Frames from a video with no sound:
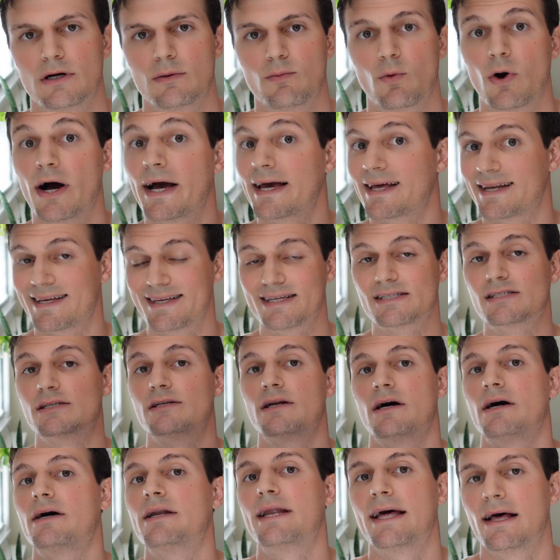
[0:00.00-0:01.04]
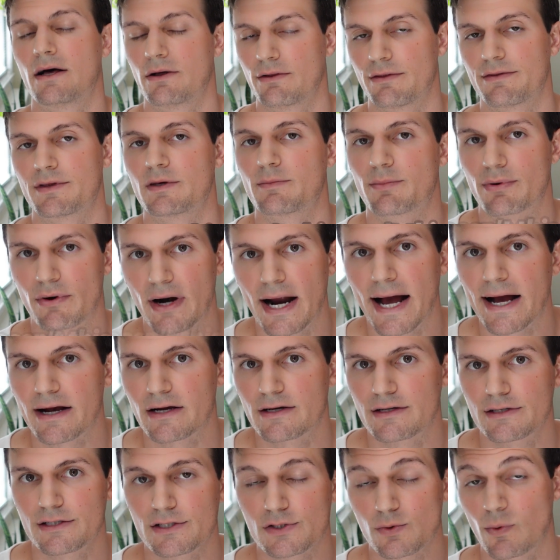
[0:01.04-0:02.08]
why it is an unhealthy
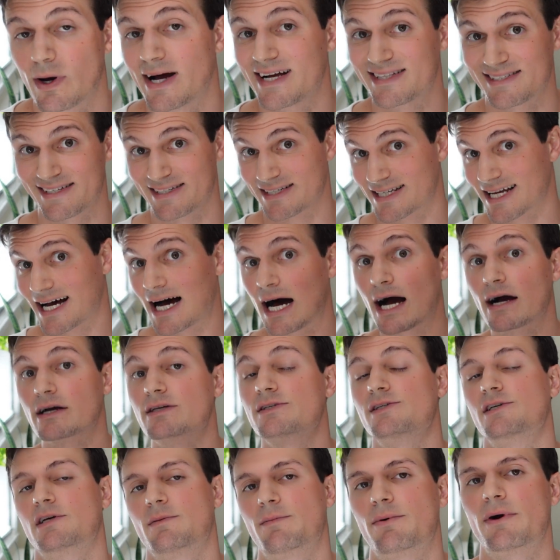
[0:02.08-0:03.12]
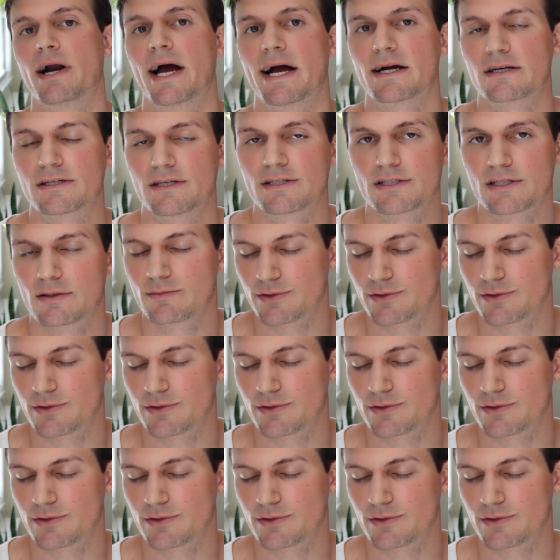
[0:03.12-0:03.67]
practice, why it's a toxic practice.